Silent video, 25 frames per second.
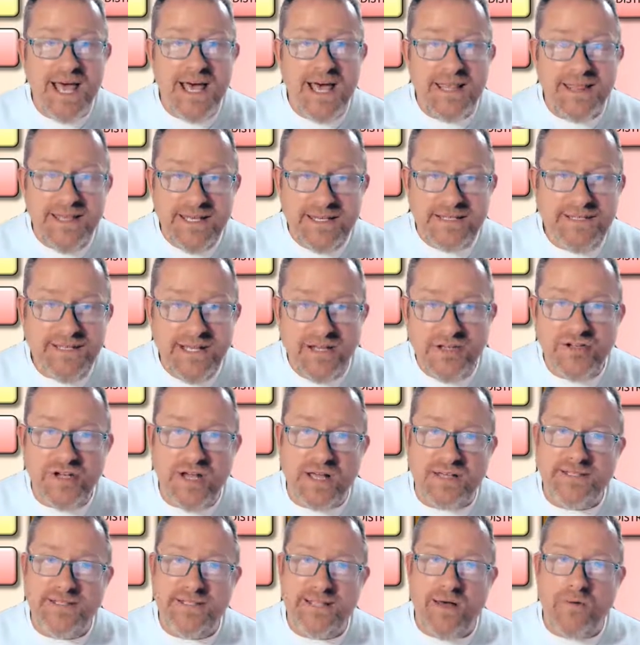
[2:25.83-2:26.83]
This
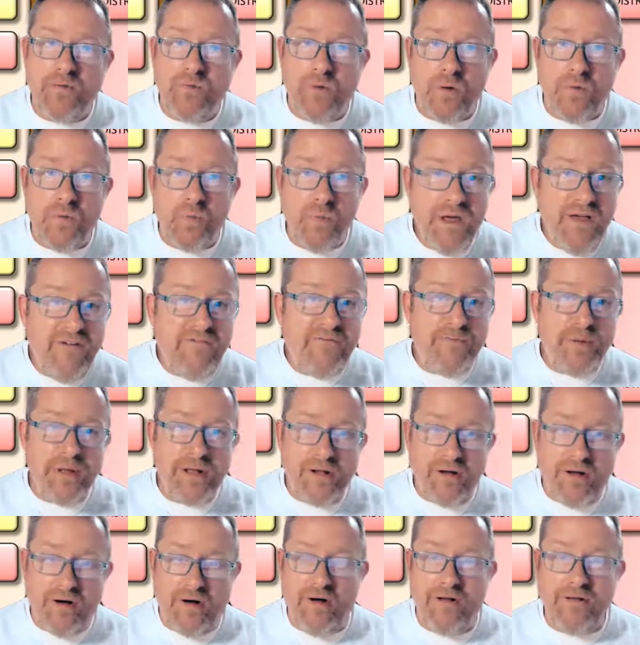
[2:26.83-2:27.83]
suggests that what we've been
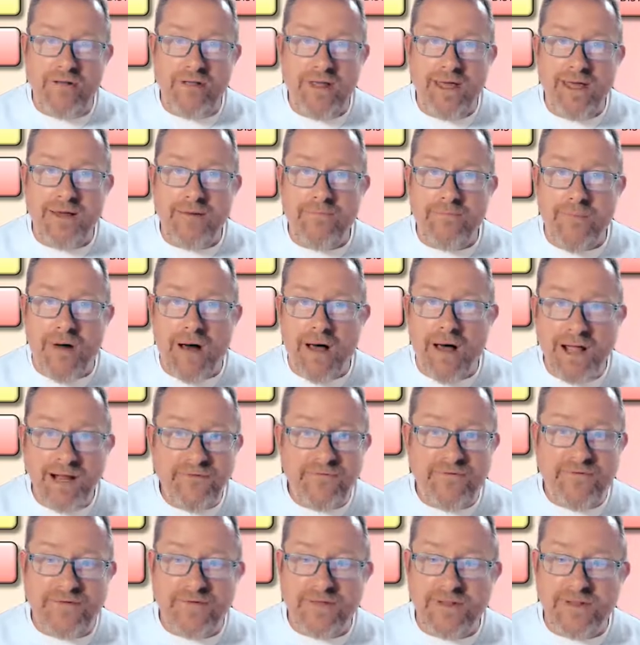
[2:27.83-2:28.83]
calling
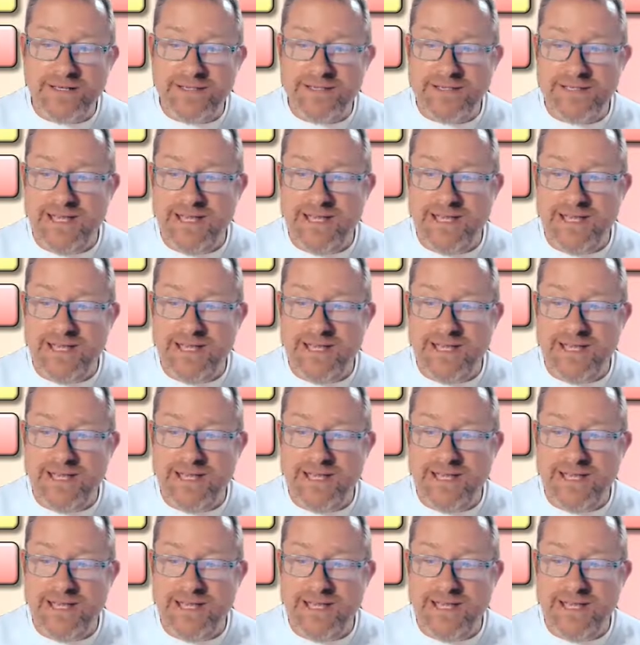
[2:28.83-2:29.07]
mindfulness